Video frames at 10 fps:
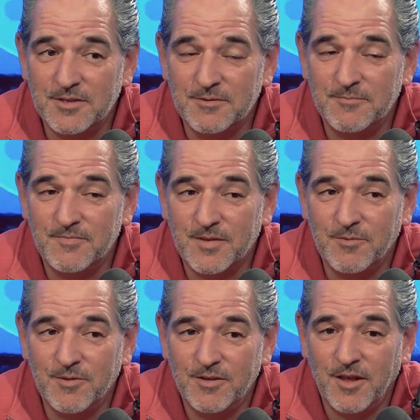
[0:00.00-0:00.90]
would
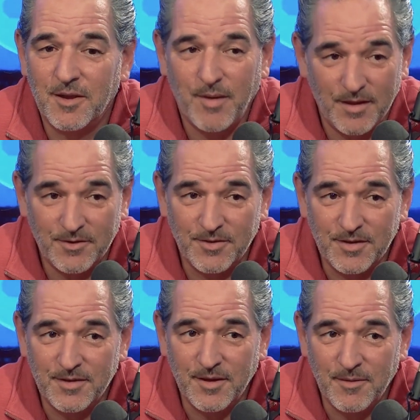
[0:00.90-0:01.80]
like better than
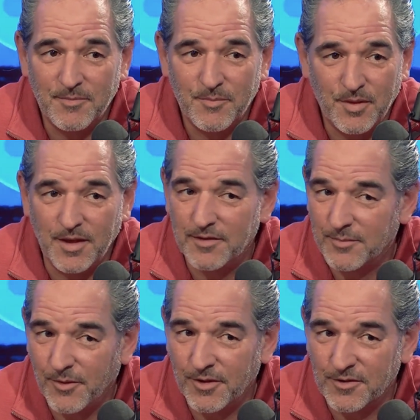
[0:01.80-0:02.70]
to play
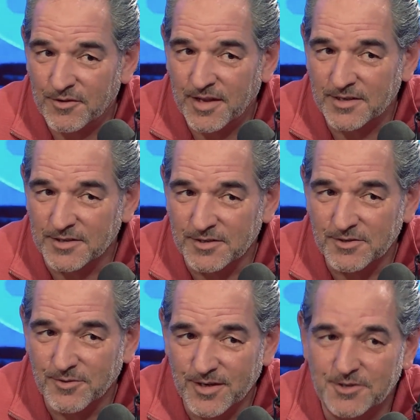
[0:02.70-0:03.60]
spoiler in that
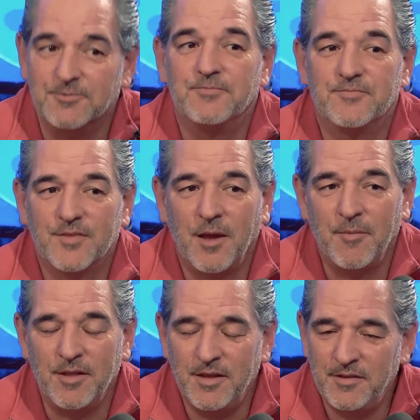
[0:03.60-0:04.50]
situation. Oh yeah. I mean
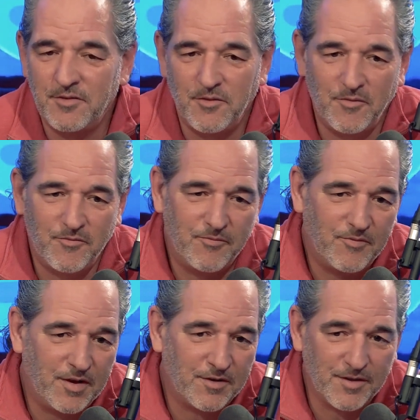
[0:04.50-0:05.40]
these Finger
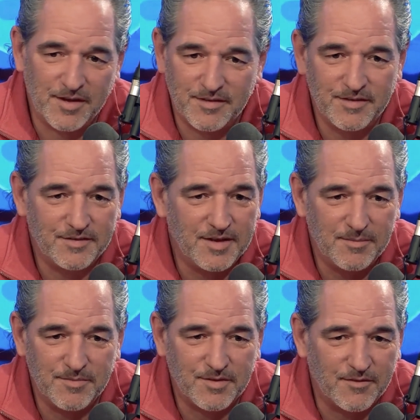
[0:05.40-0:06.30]
Lakes East teams
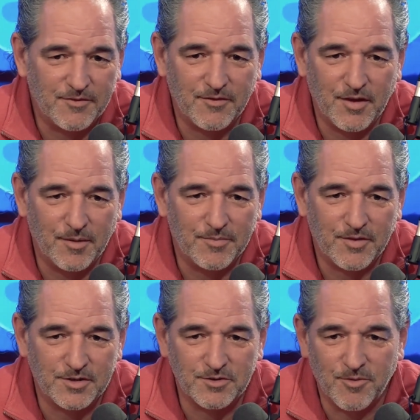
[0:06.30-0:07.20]
have developed such a
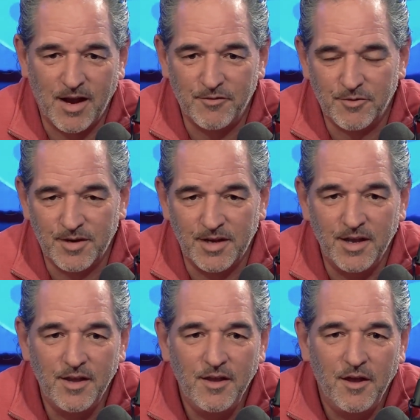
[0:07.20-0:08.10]
rivalry
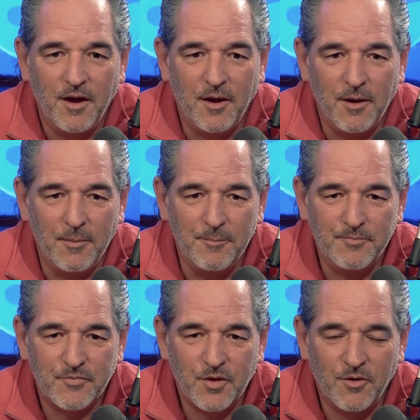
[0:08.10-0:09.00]
um,
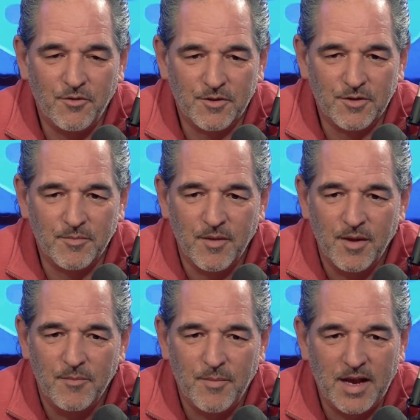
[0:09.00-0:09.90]
over the
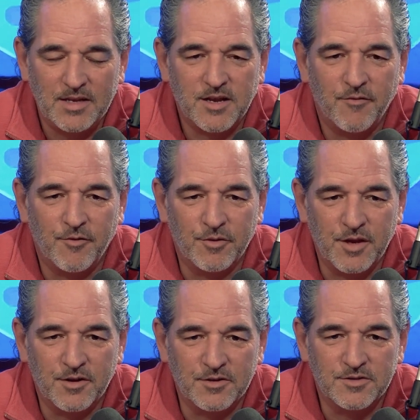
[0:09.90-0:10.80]
past several
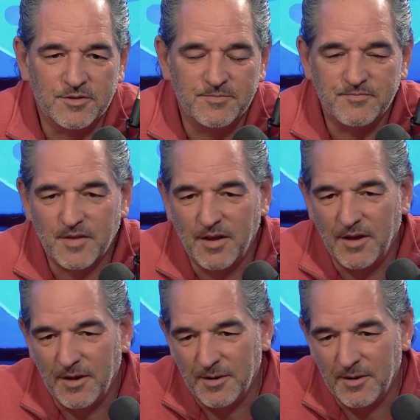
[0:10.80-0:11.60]
years. Uh,